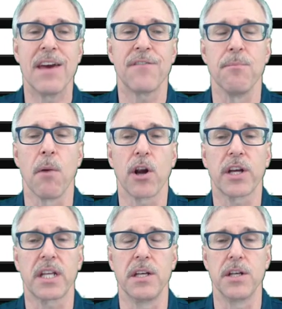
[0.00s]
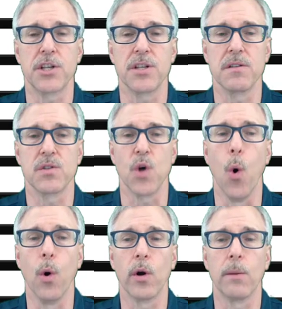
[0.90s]
if market conditions
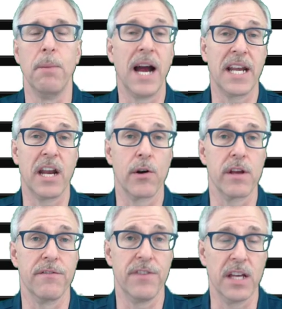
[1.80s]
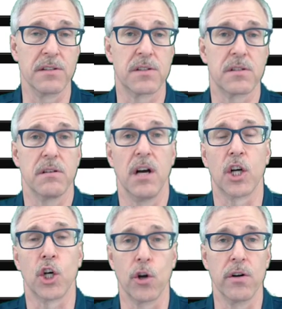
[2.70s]
or binary events
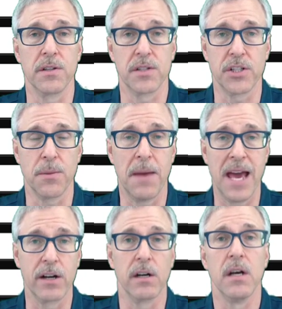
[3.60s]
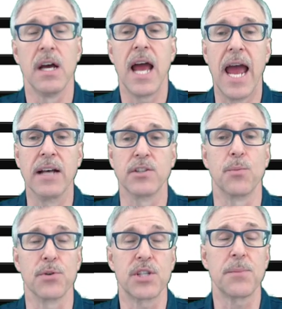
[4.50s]
occur in such a manner
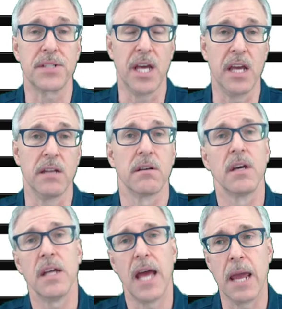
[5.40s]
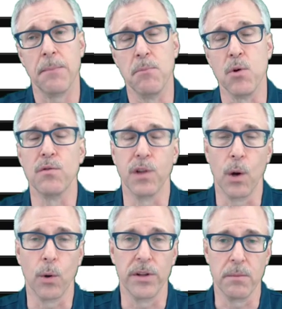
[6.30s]
as to precipitate a
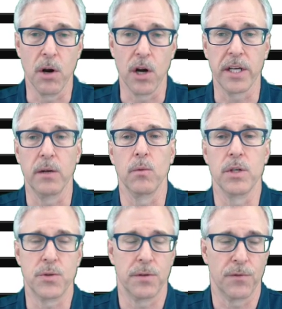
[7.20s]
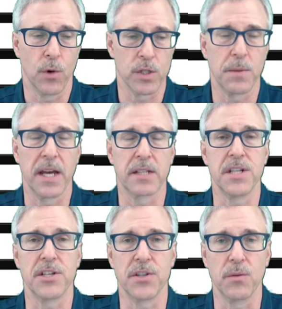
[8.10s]
move lower in the market, which of course by
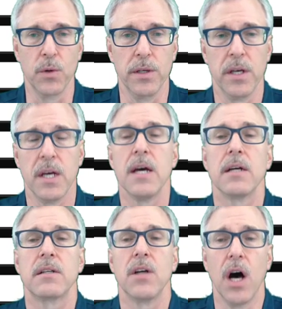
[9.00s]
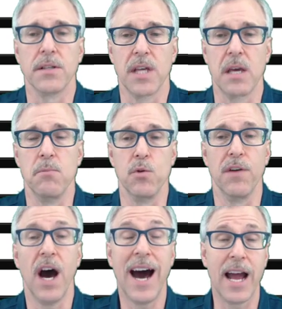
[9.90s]
extension would cause a
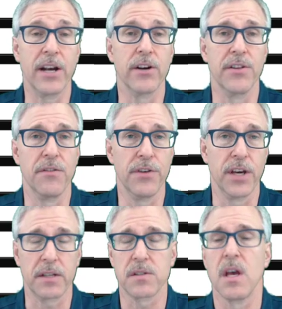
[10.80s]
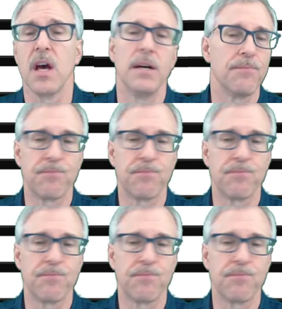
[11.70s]
move higher in the VIX.